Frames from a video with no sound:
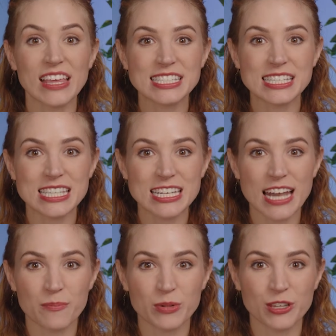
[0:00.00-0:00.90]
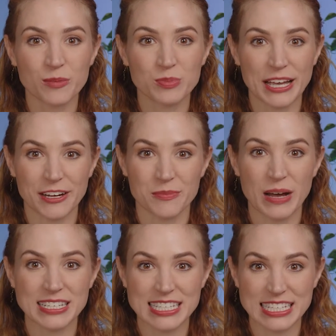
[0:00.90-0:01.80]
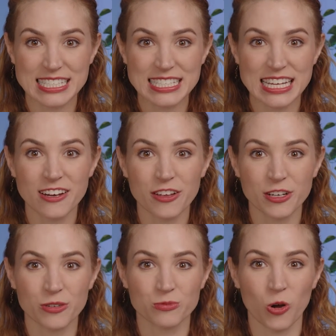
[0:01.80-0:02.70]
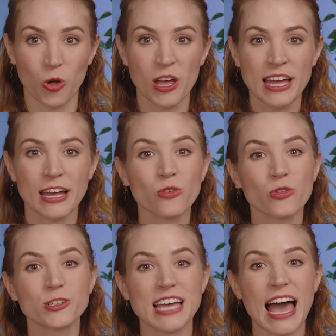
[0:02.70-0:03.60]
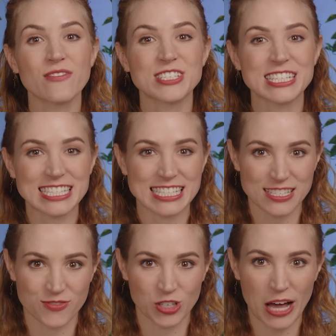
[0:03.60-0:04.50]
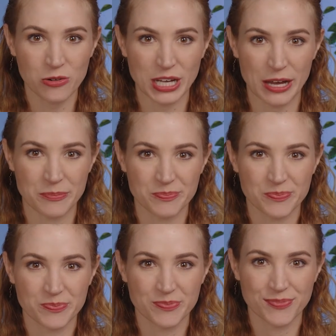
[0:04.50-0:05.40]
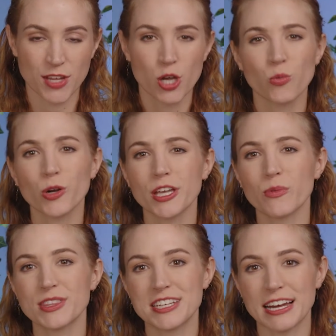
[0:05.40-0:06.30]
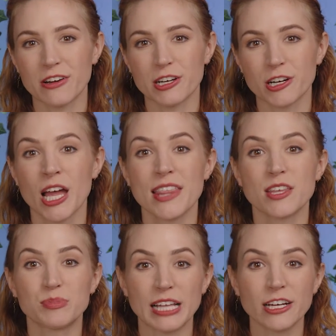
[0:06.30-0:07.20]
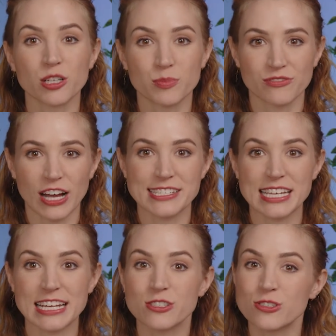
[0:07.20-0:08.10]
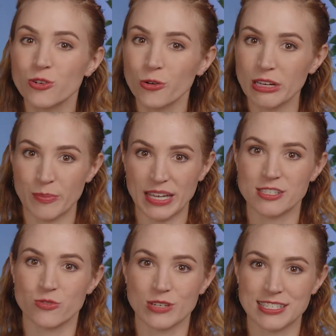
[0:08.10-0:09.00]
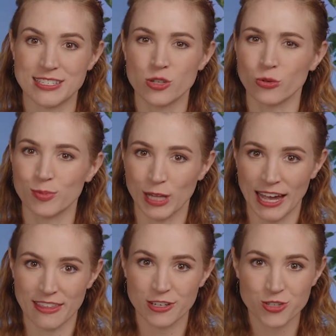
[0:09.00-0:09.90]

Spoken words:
This is the number the player must exceed on their roll in order to have a successful outcome. Working with the narrator, the player provides a story-based reason to apply their